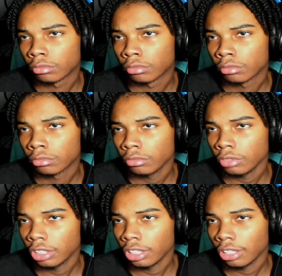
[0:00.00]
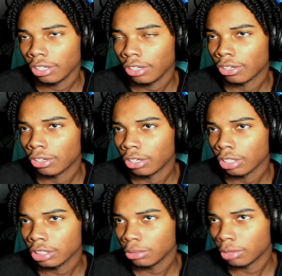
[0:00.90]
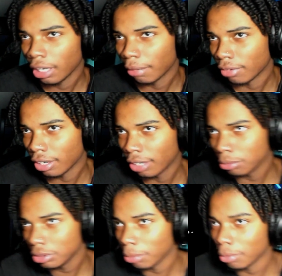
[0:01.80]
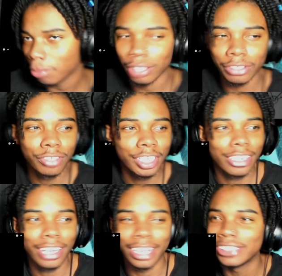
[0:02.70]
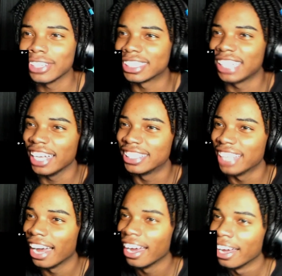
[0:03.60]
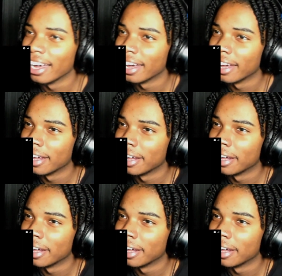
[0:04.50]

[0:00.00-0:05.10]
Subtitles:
Yeah. Hold on, hold on. Let's see what happened right here. We talking about the video now, too, at the same time.